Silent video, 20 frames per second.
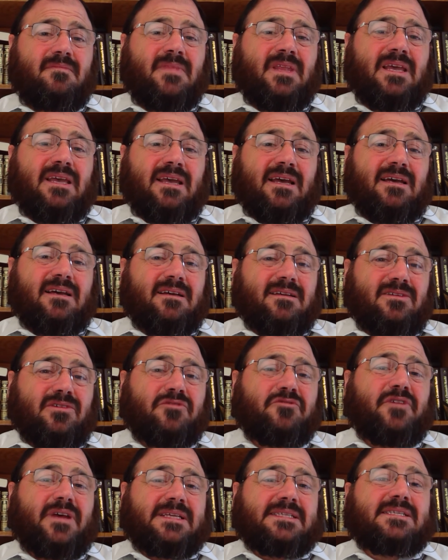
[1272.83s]
You're
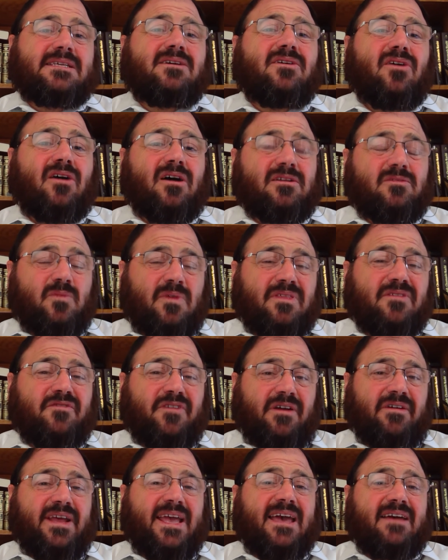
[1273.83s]
facing God with a
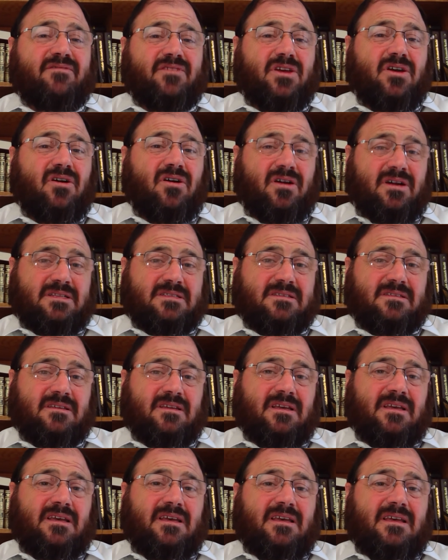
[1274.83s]
very heavy heart,
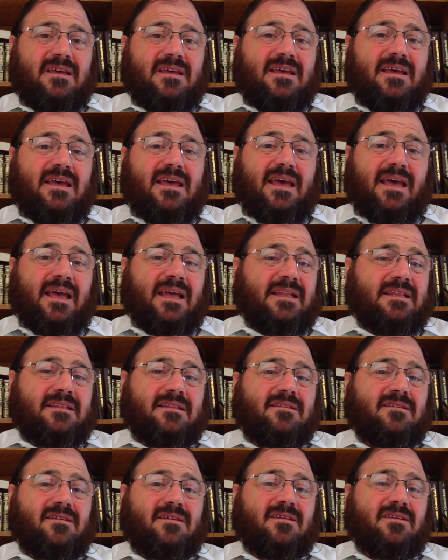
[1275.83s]
and